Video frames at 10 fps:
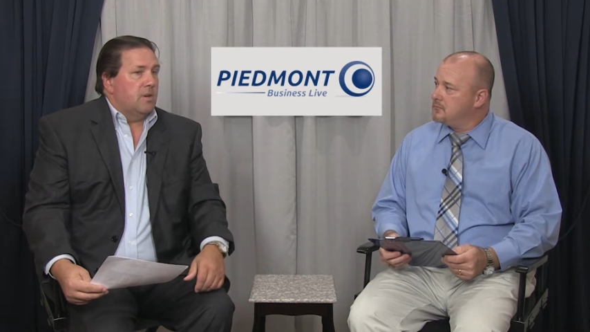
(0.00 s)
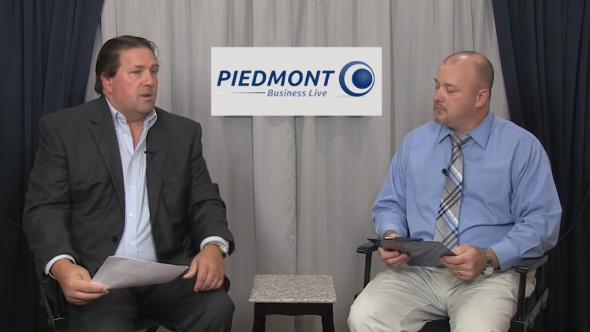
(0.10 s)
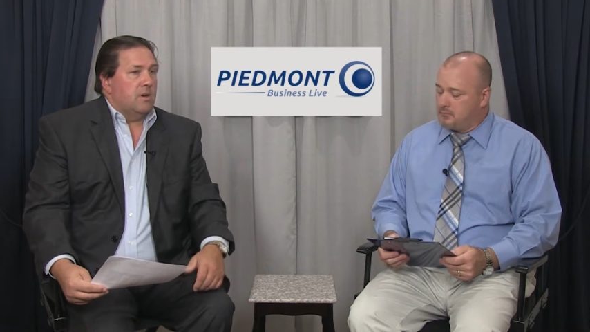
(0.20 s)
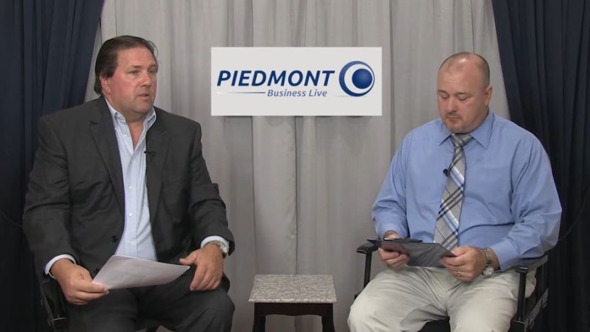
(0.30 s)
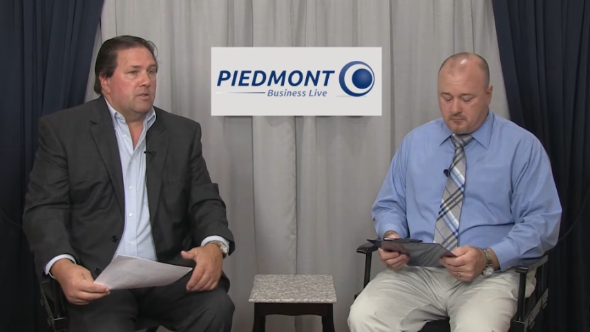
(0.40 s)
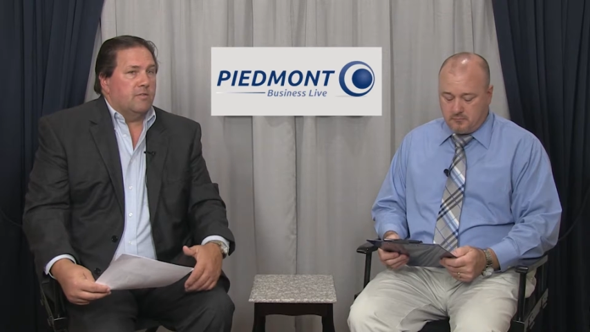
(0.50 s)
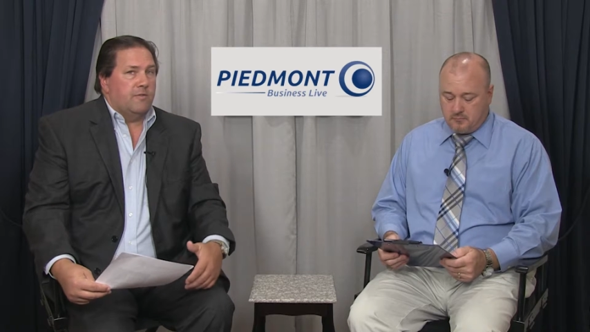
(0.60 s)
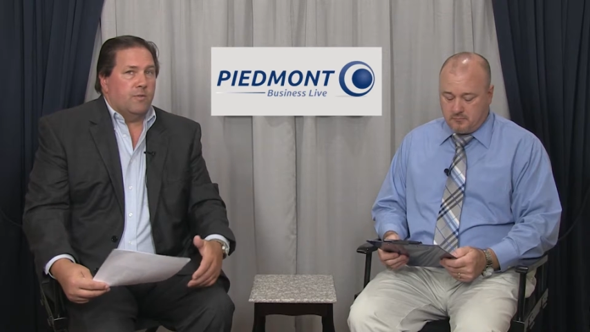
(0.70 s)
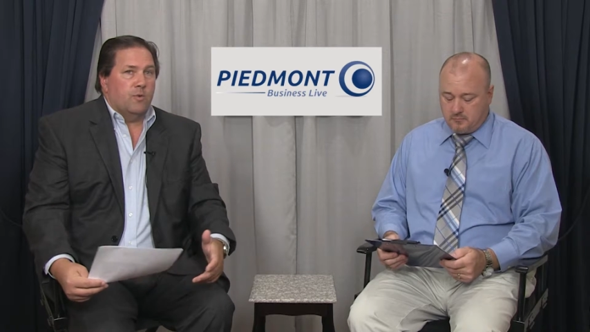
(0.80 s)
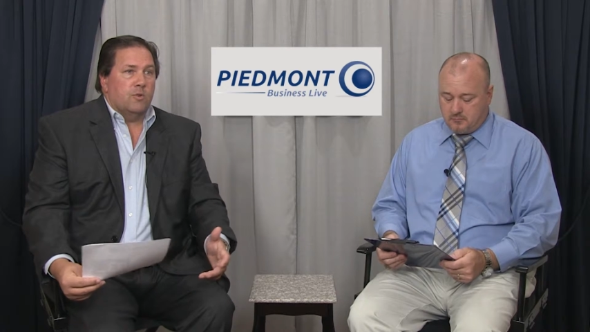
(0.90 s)
Speaker 1: uh, to
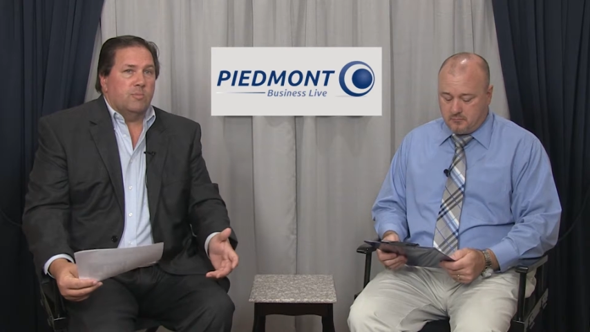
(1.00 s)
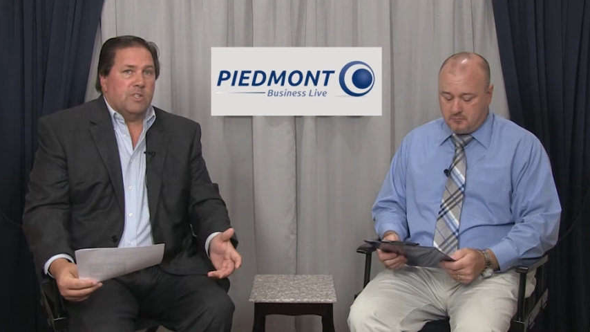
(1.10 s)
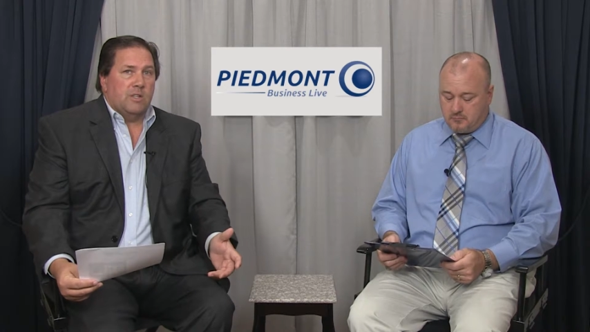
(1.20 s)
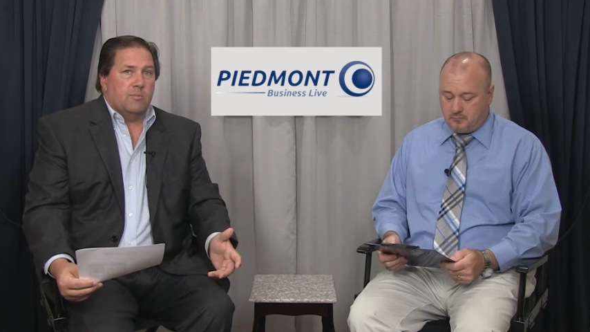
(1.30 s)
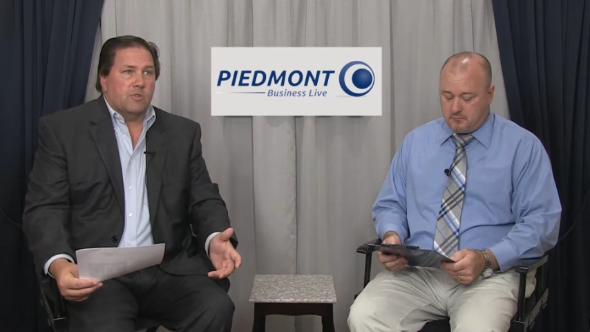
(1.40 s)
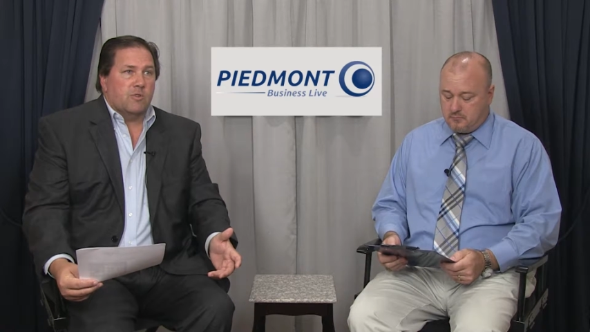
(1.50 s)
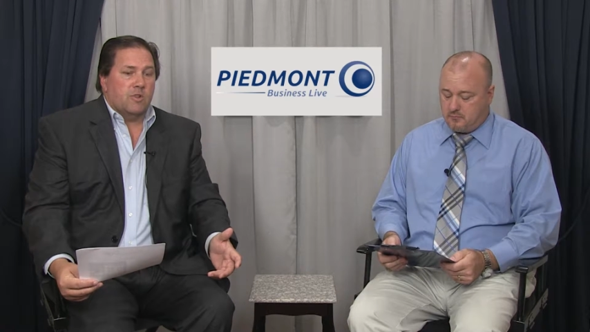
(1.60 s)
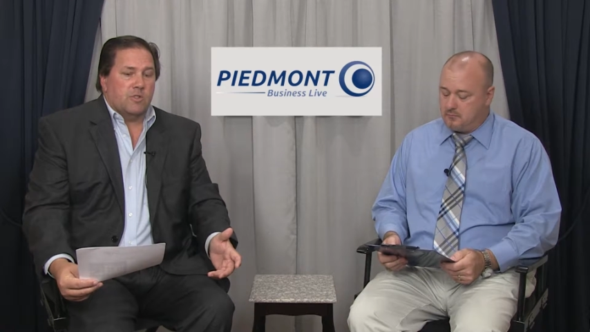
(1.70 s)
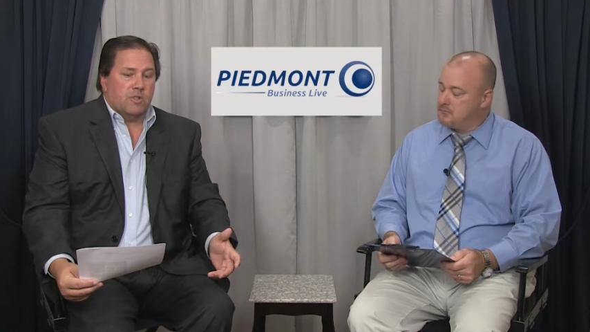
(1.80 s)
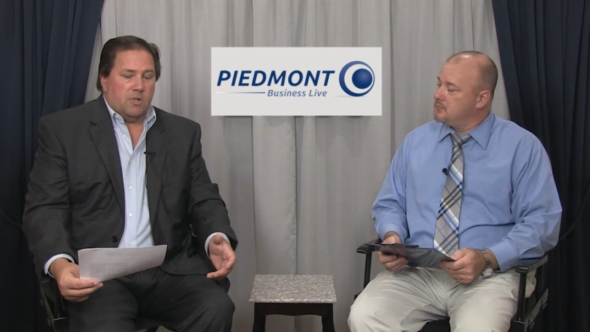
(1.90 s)
form teams
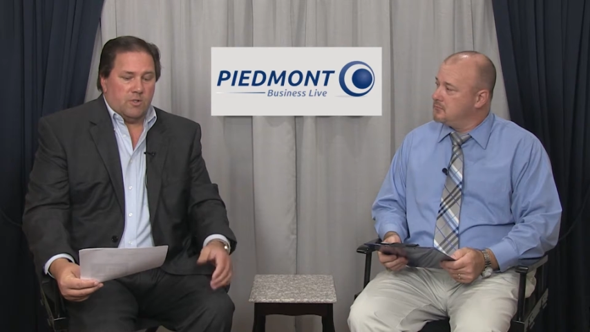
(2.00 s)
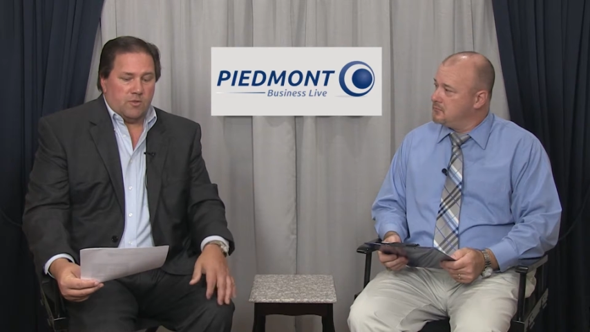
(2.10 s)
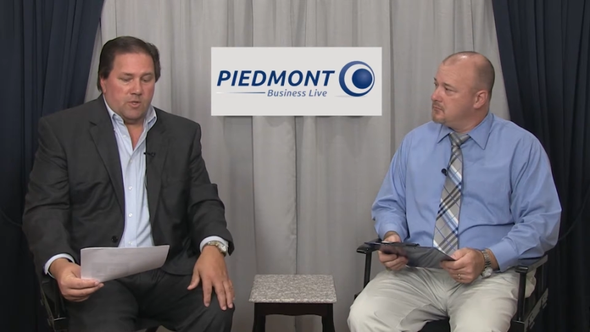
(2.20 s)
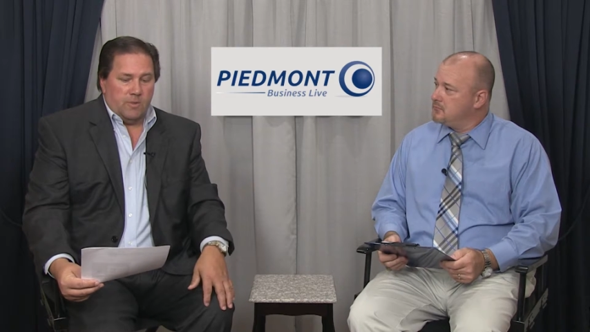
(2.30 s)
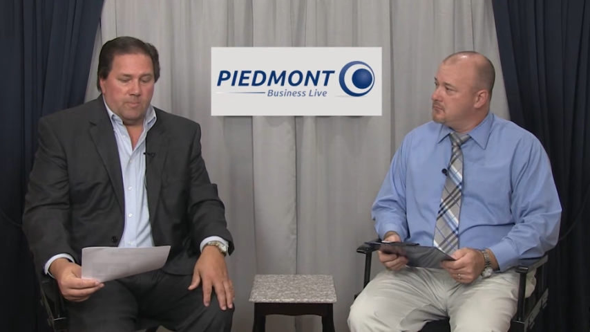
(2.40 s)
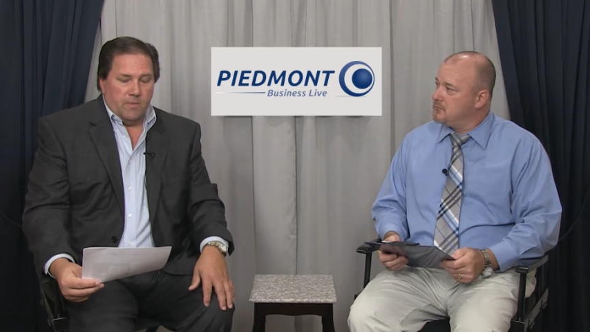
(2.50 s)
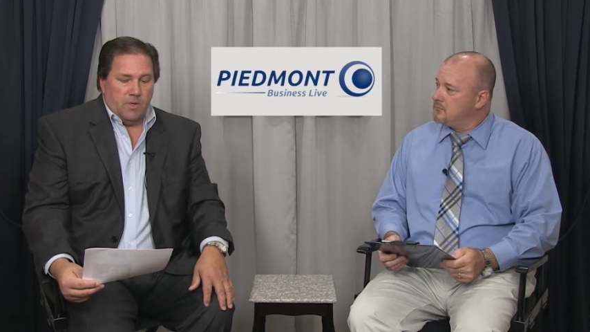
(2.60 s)
across the country,